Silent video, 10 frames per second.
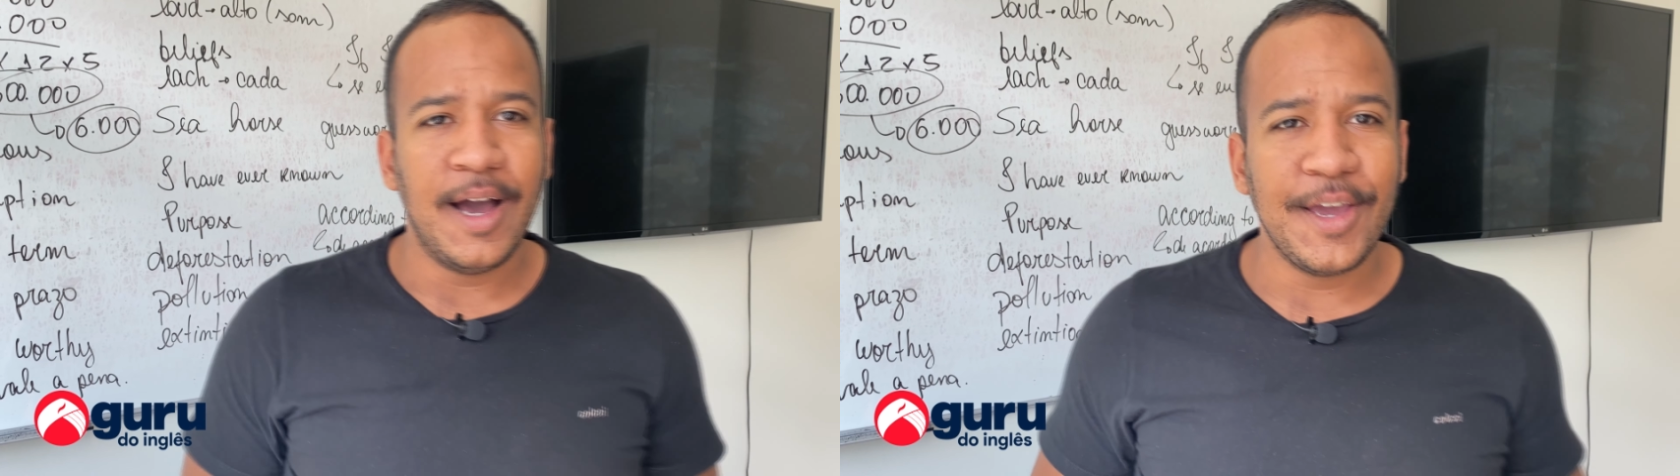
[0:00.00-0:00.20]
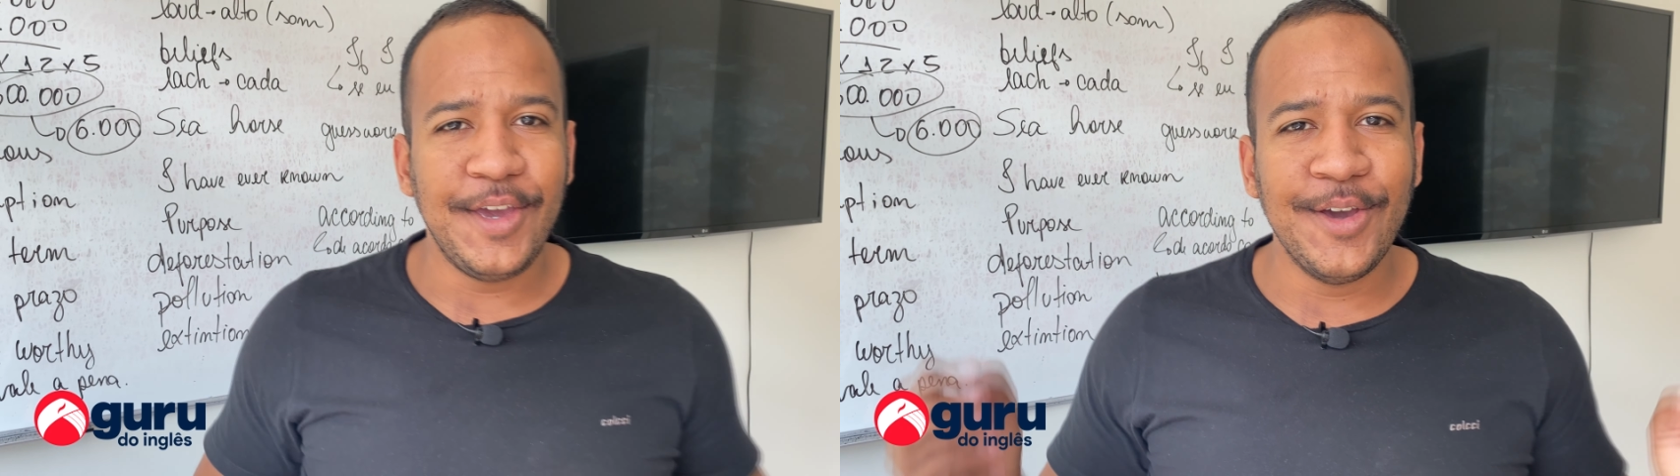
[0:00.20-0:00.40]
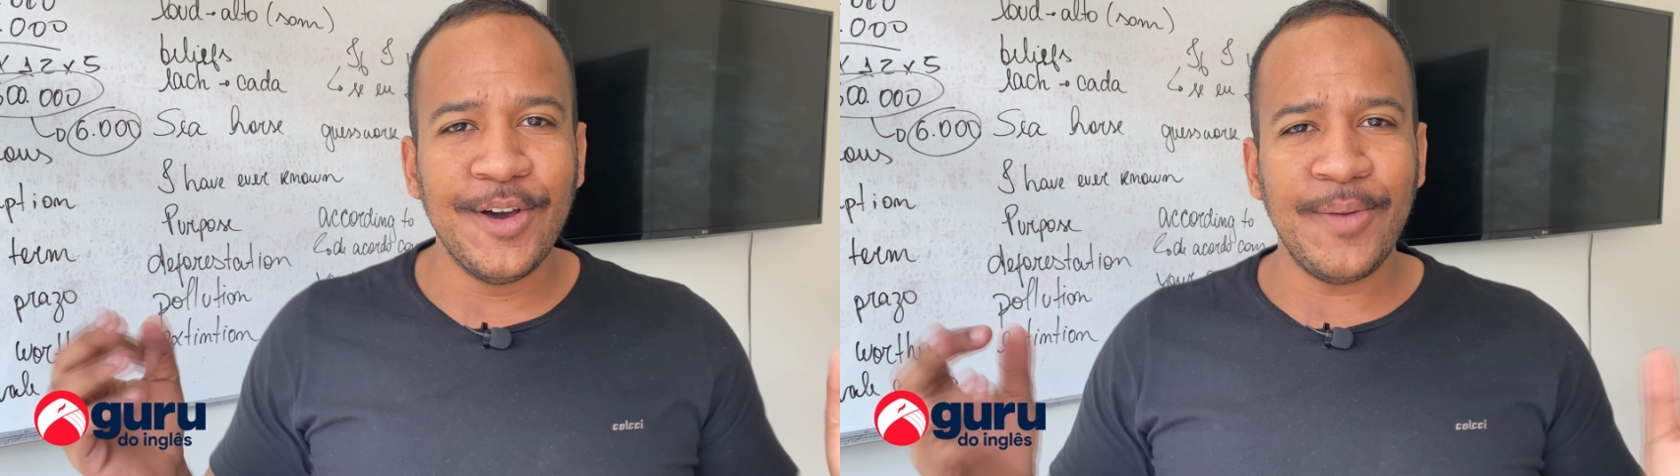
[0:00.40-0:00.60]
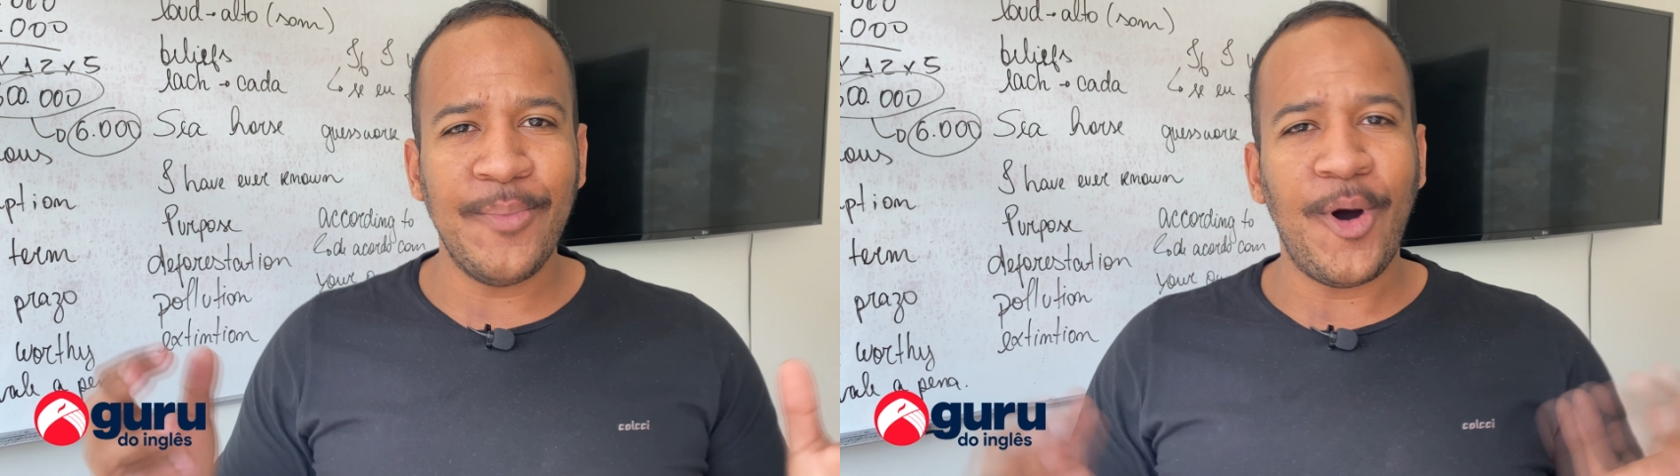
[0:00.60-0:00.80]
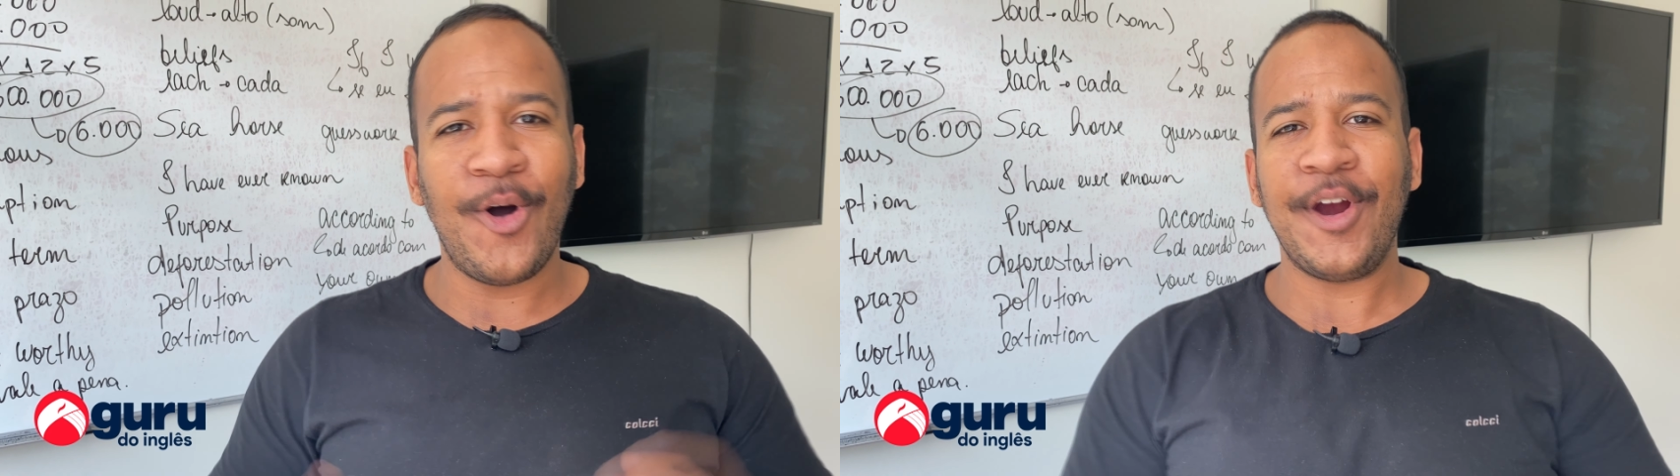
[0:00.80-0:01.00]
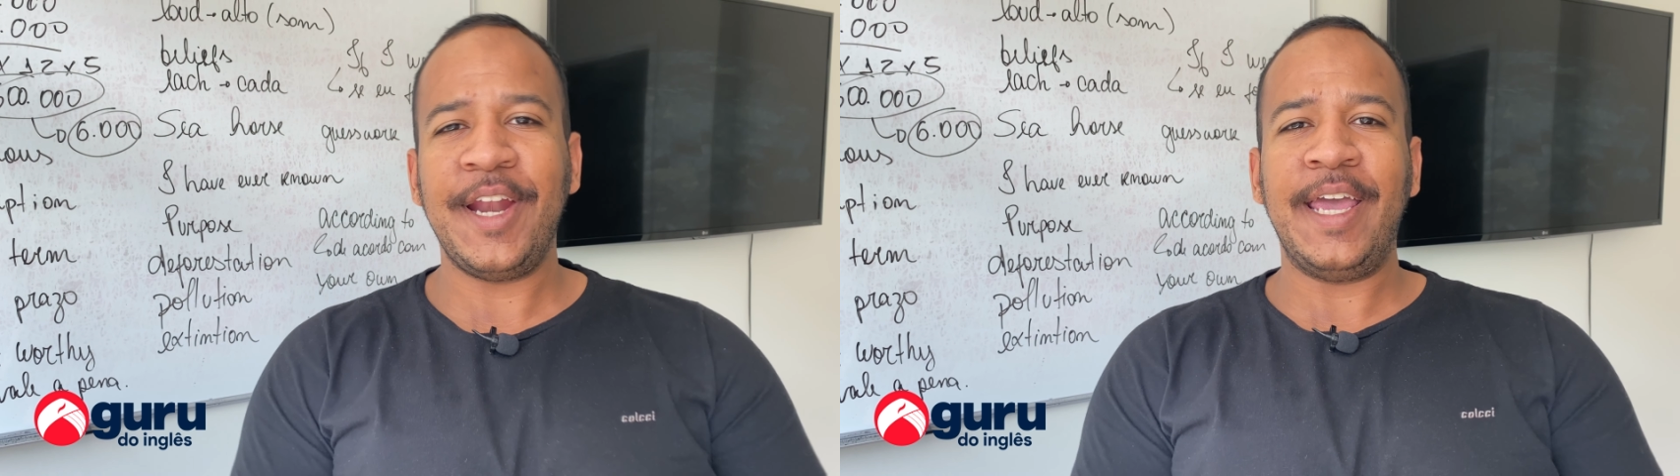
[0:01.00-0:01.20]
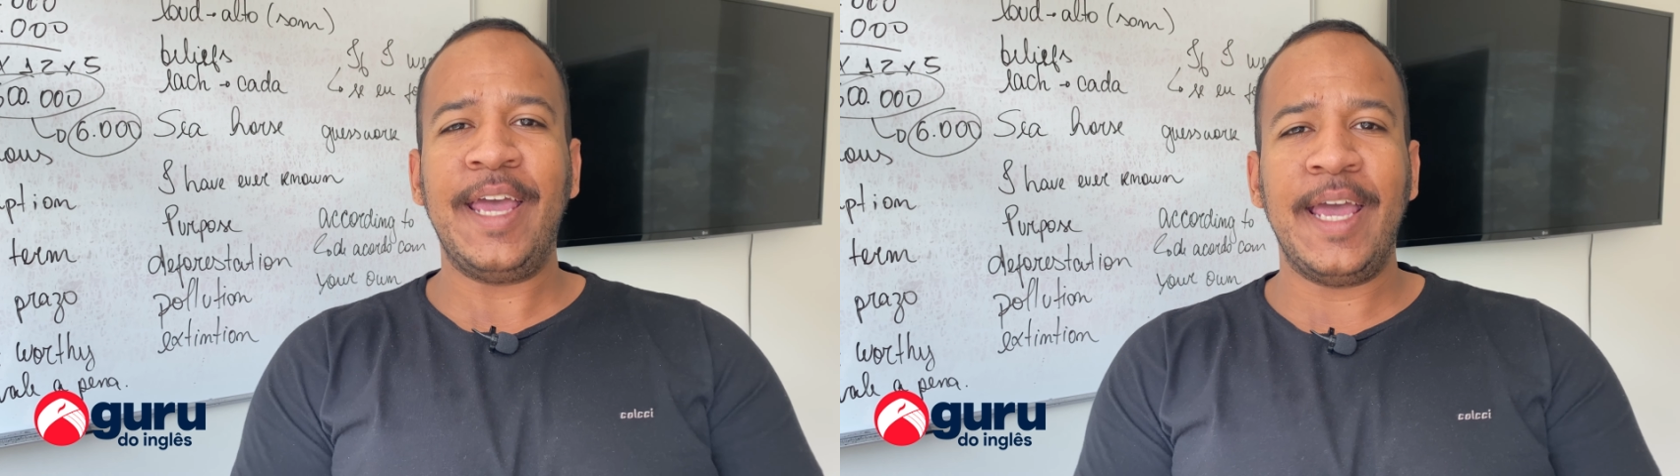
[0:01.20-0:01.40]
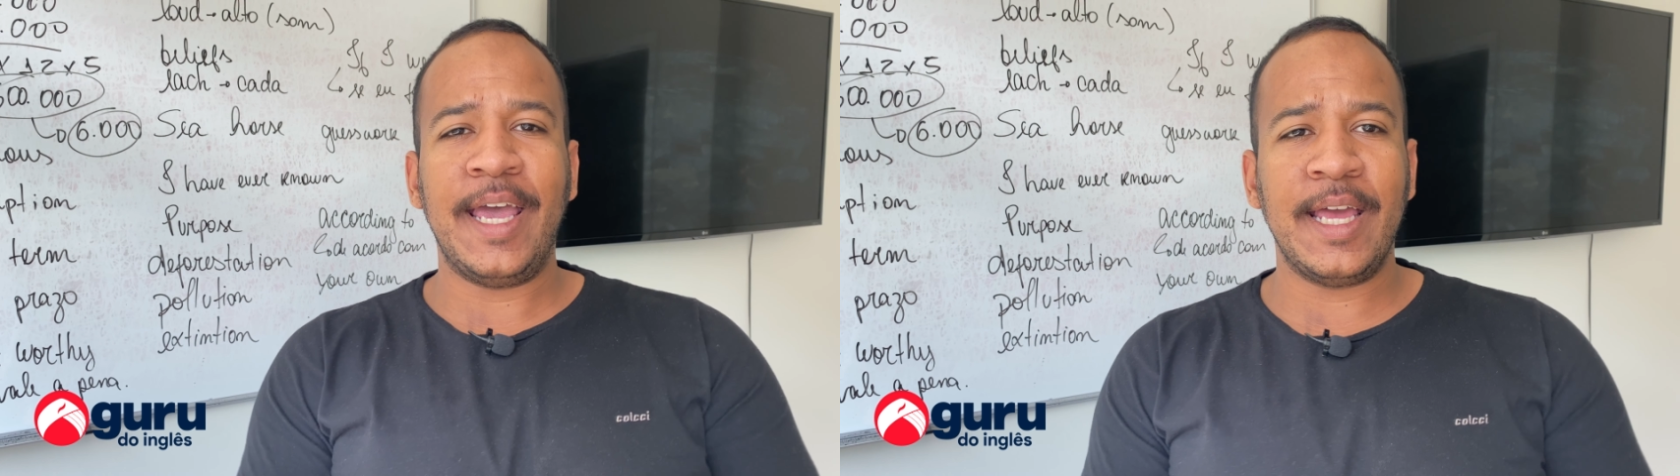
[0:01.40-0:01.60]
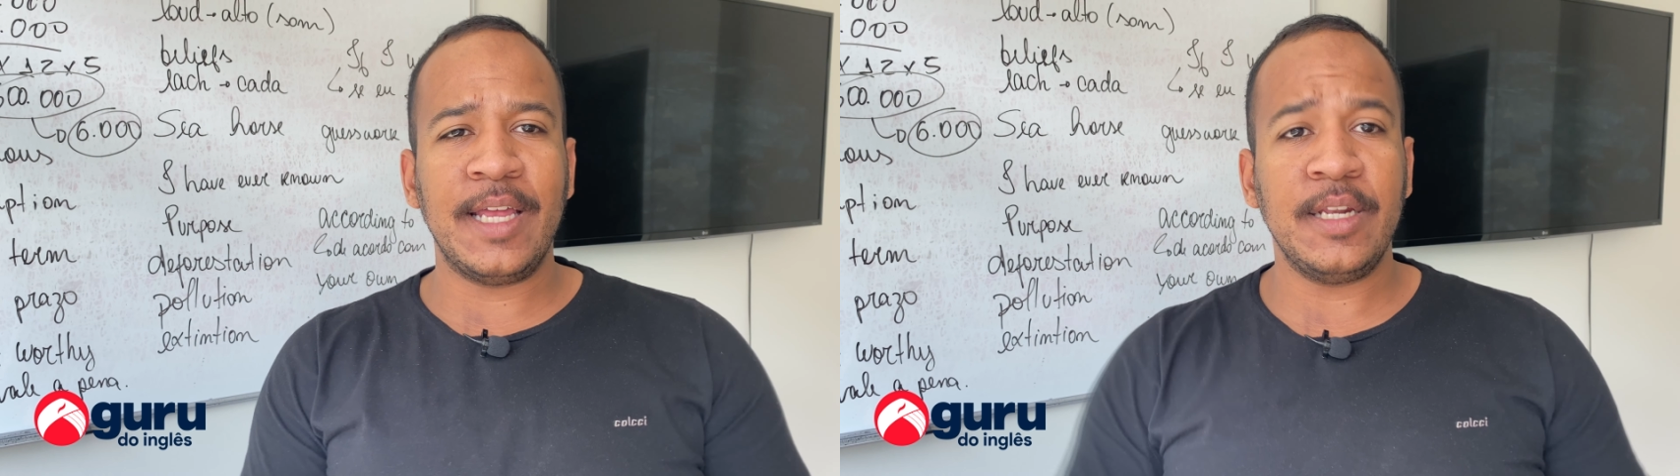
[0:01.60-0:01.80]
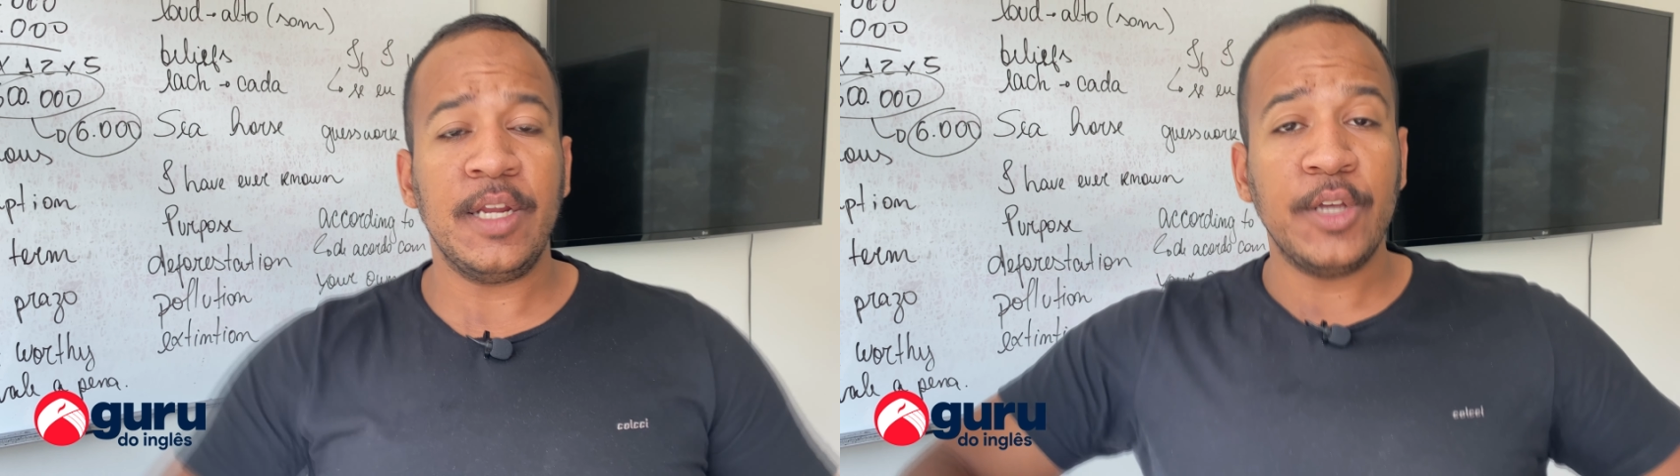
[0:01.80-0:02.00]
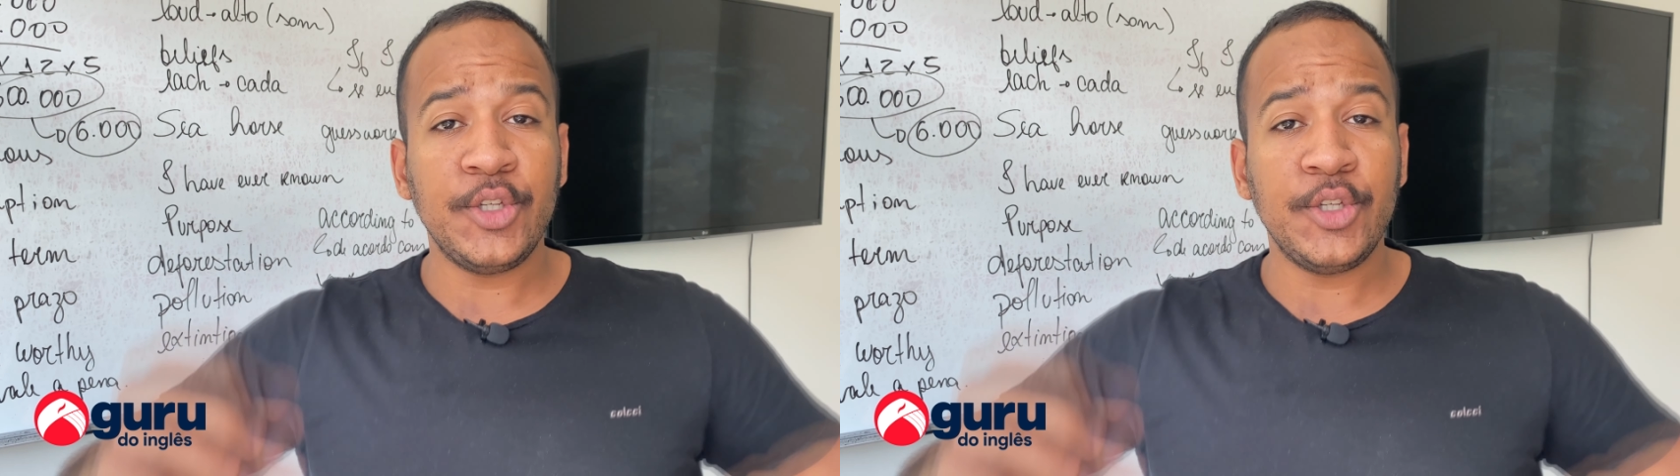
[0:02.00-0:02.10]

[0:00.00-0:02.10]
Good morning!